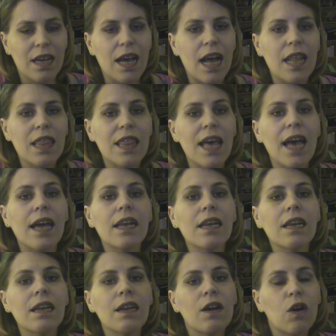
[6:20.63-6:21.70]
And
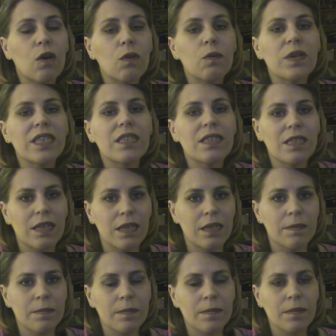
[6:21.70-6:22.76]
then, oh, we
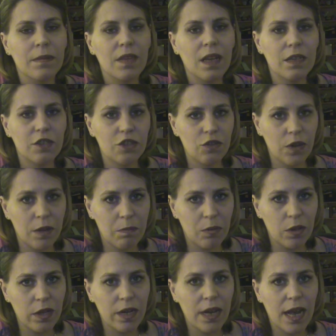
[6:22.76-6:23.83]
see, a stray
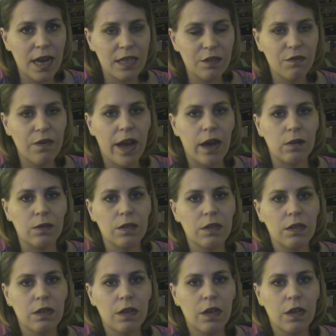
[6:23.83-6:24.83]
bullet has found.